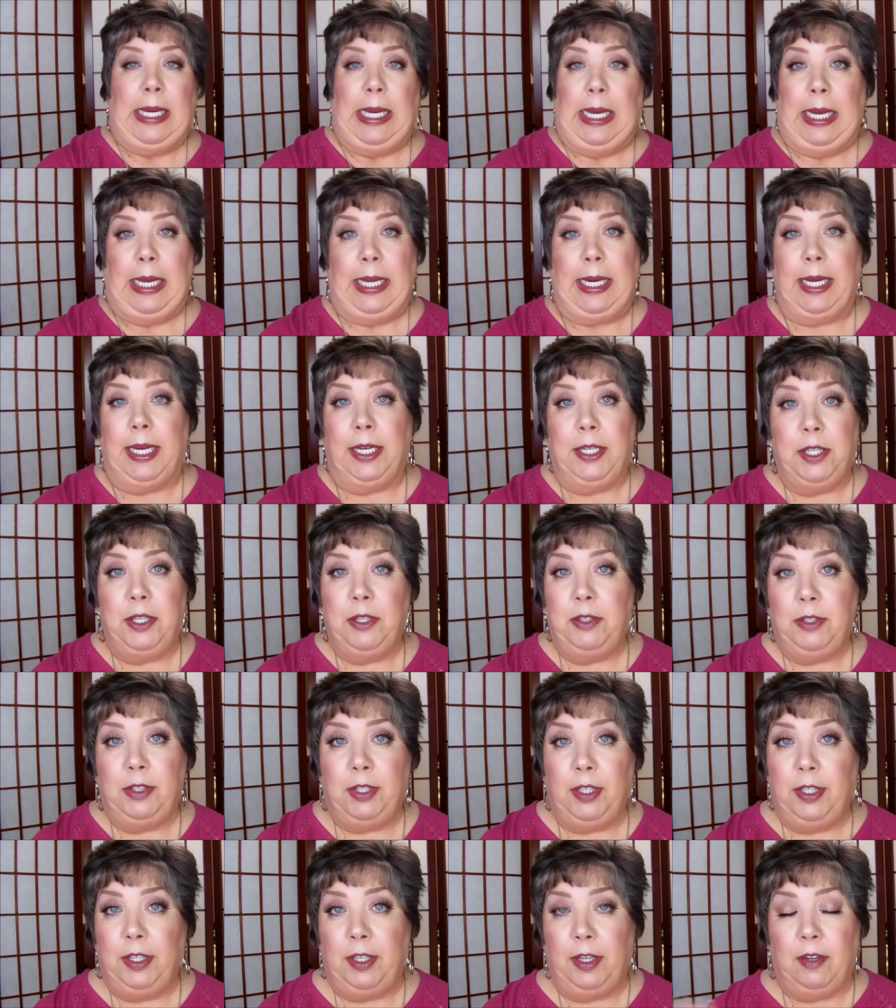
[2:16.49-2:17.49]
and I
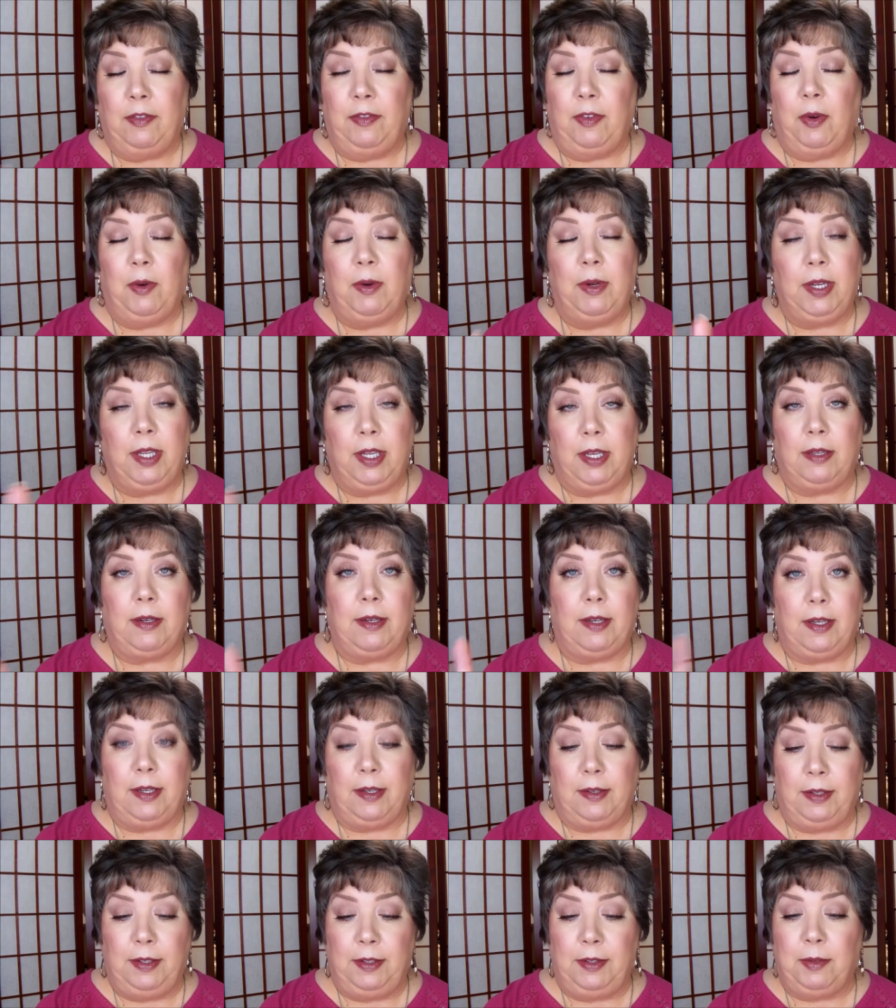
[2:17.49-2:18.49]
usually avoid getting
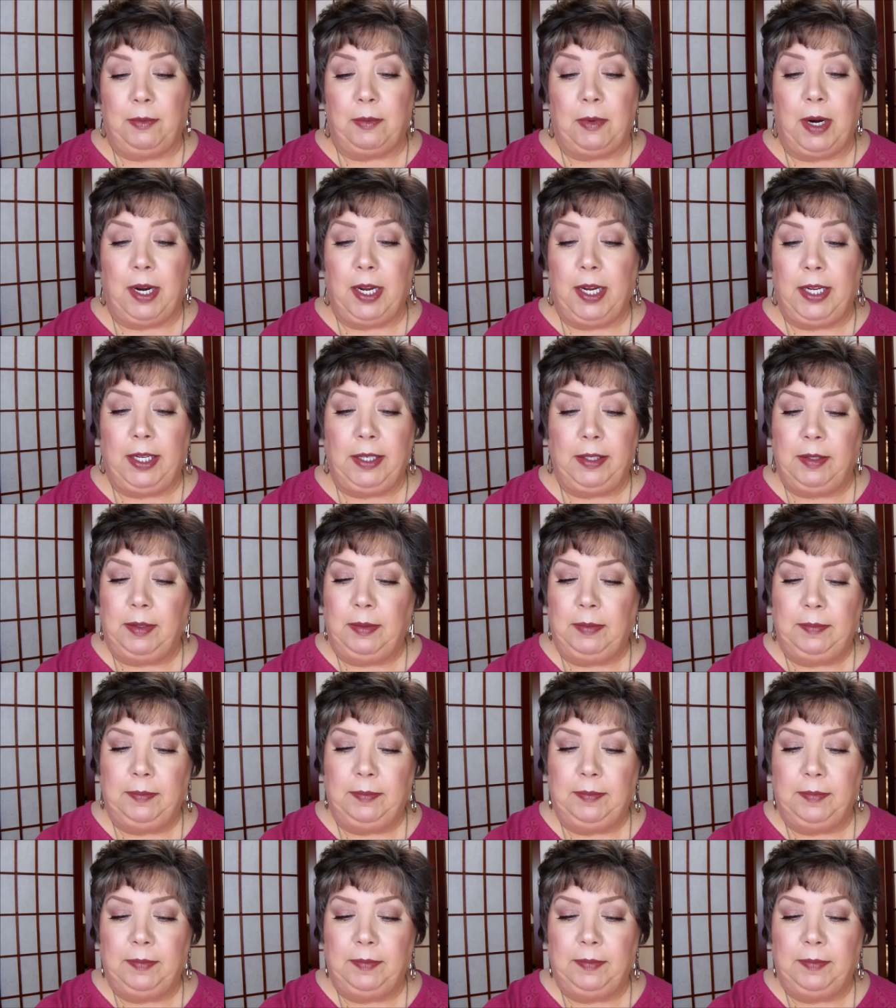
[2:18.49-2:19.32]
out in the rain.